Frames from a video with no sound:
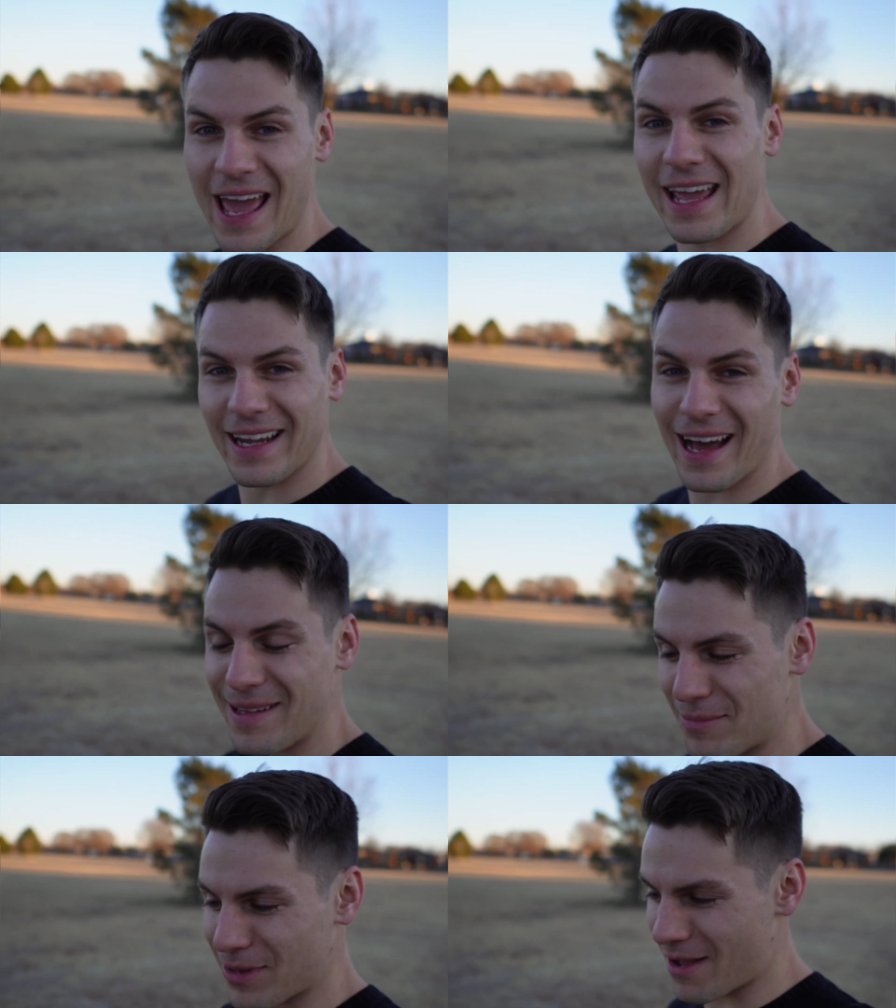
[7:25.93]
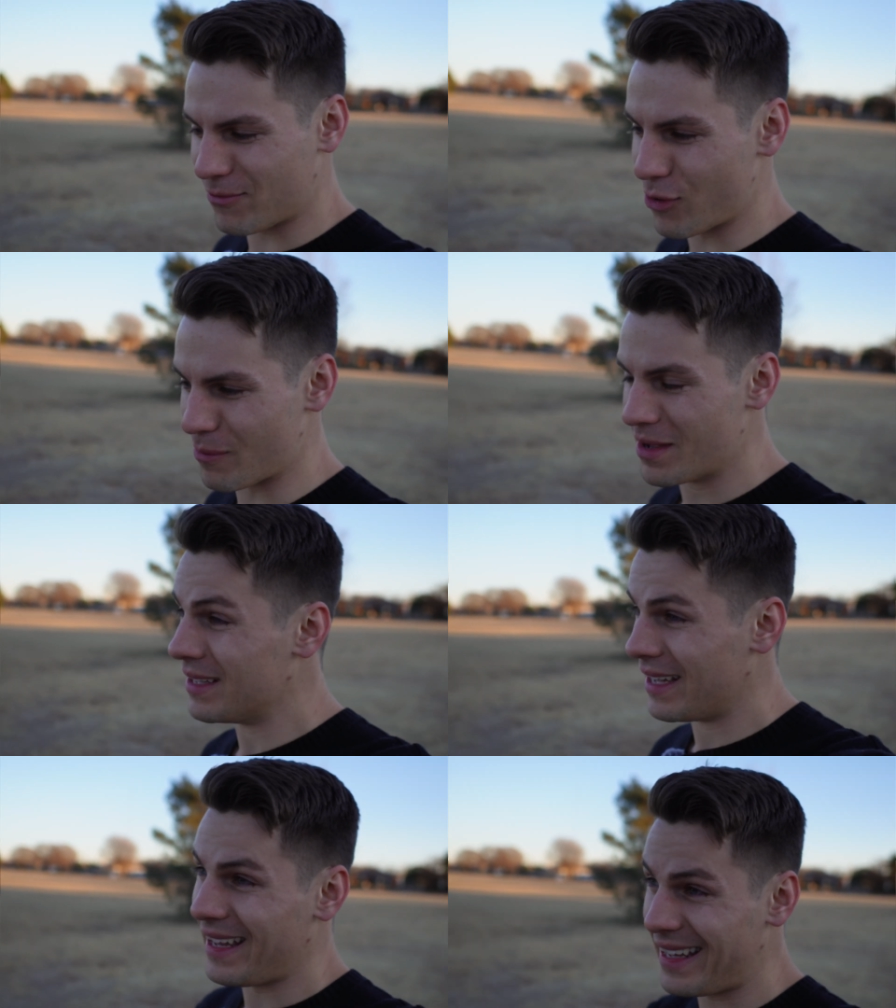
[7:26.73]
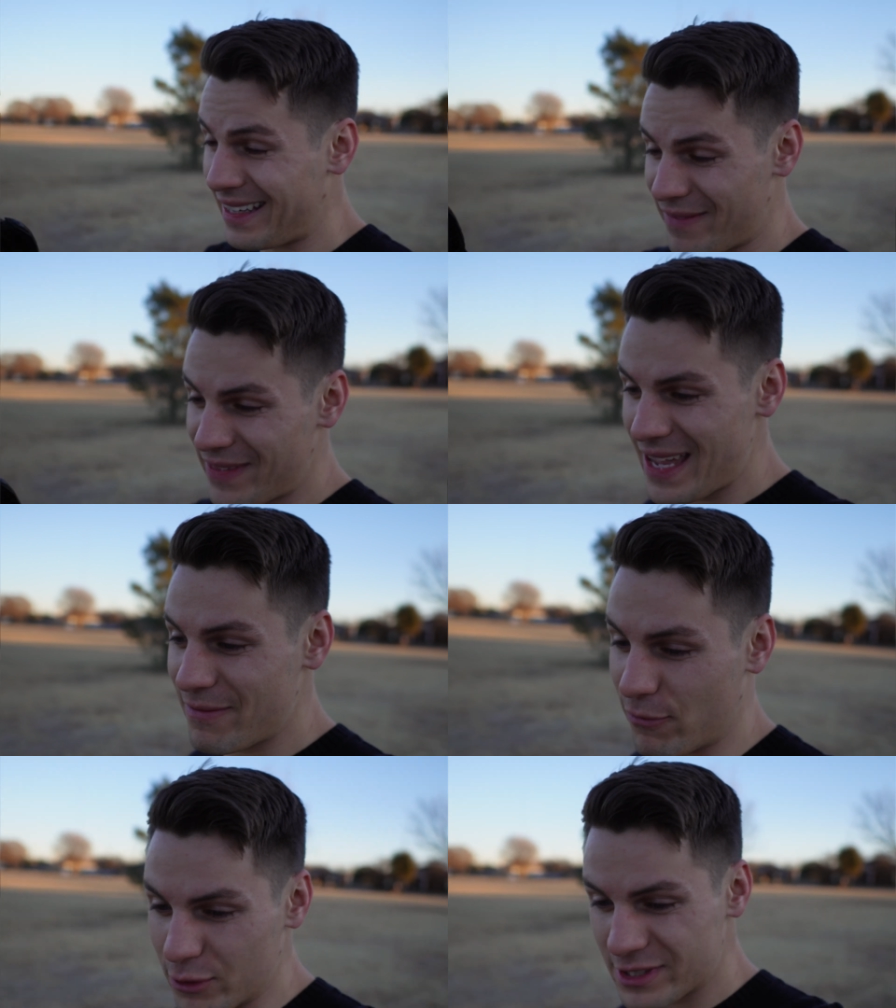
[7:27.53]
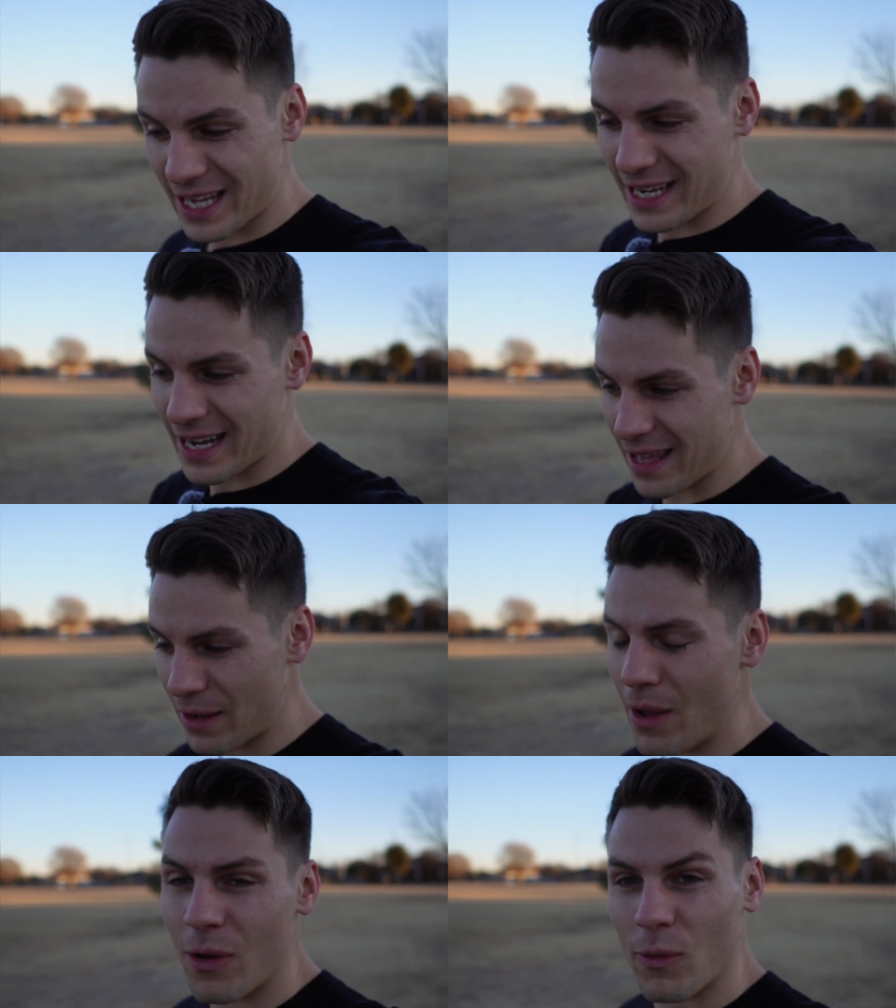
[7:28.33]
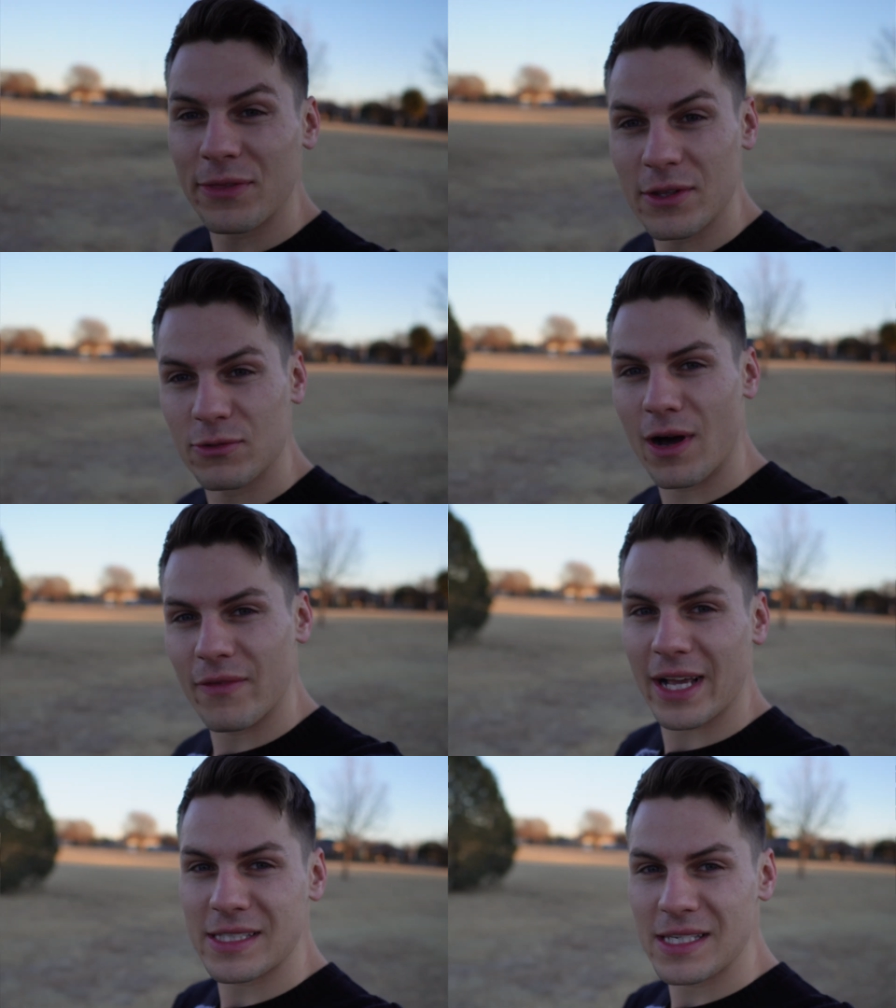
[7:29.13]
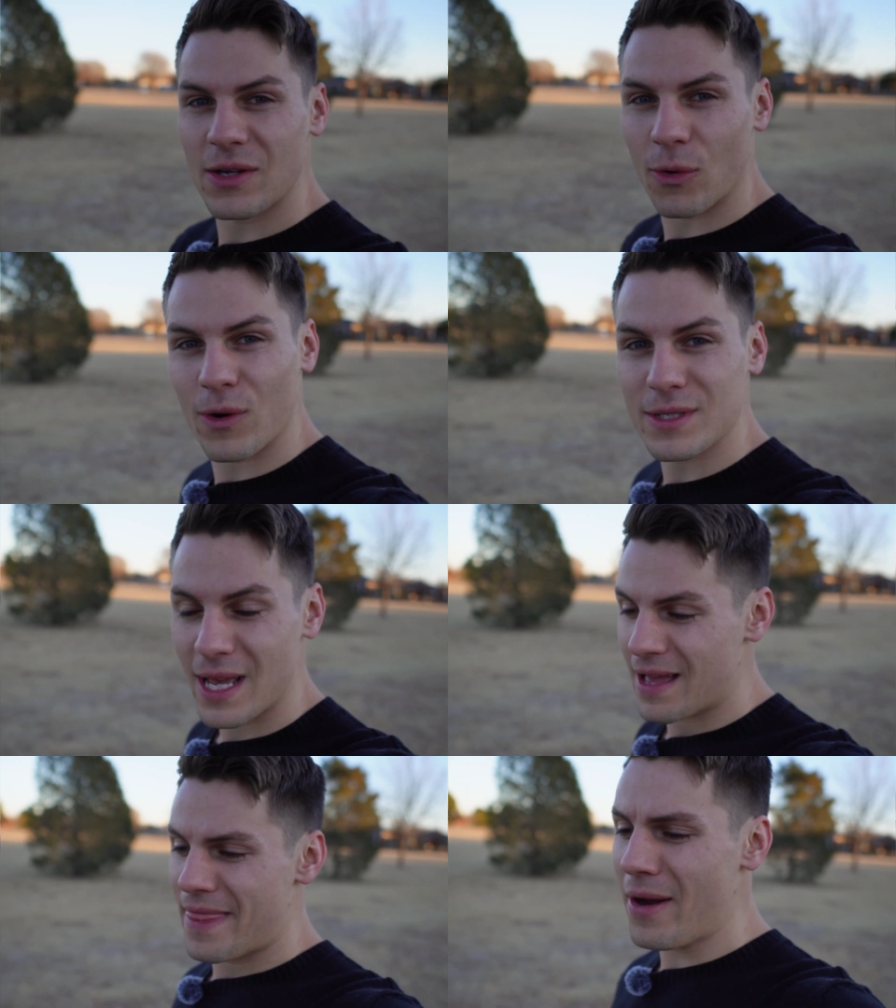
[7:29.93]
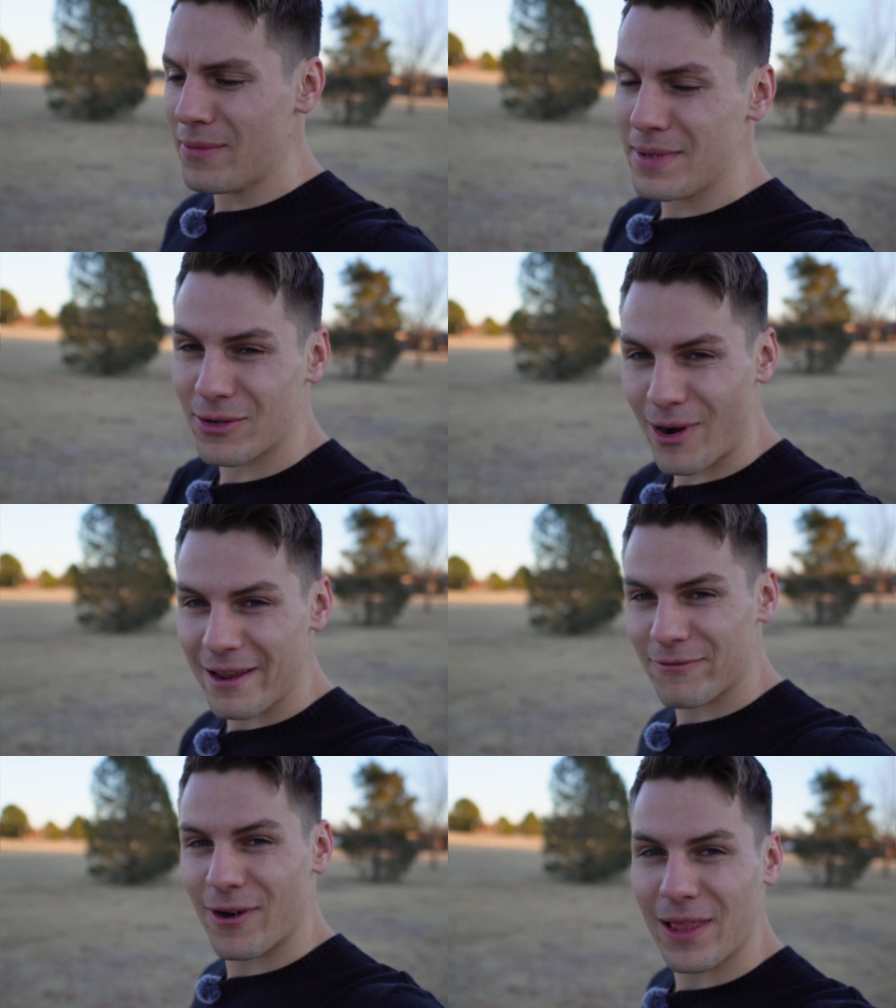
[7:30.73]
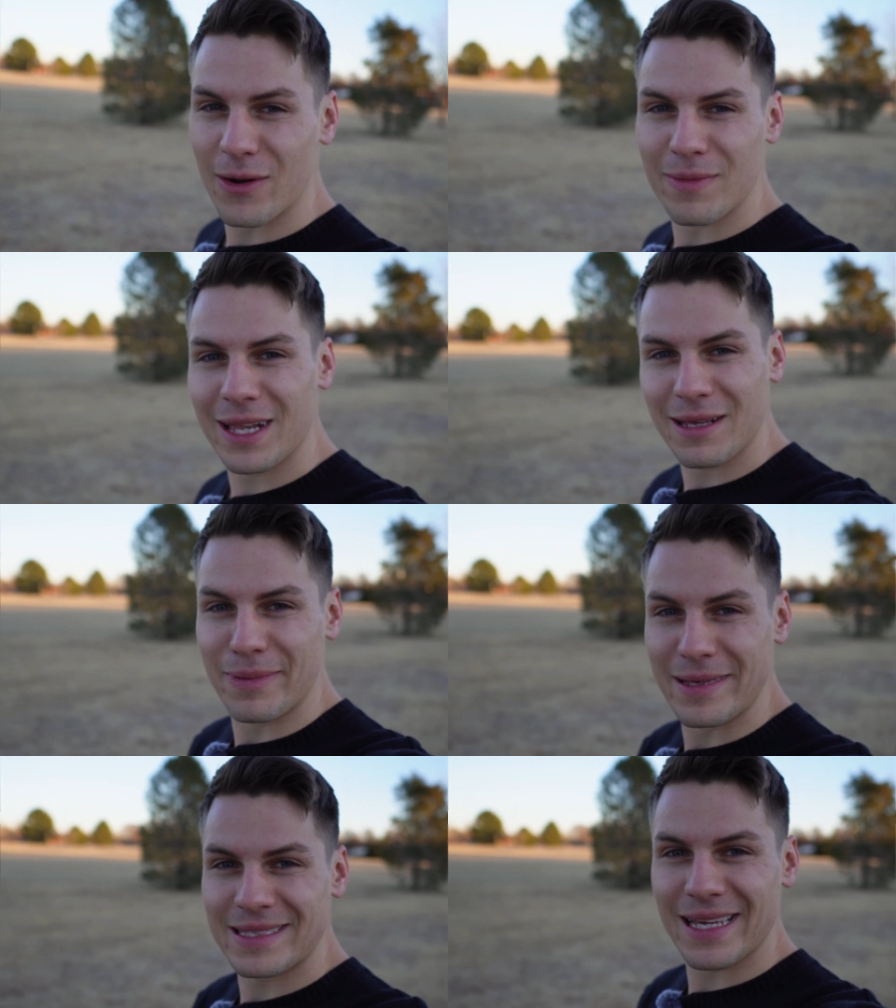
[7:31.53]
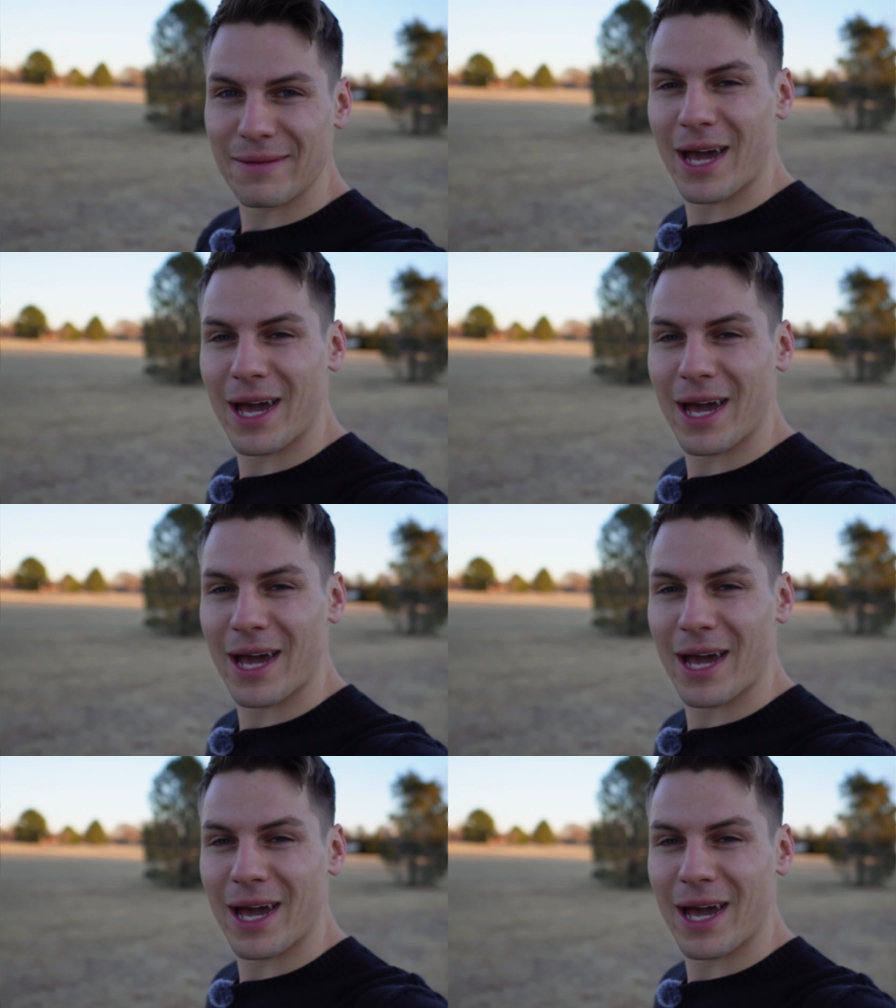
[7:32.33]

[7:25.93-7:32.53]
Z890 platform. And if they full sended it with the 12XE cores, that would be great for a little mini PC.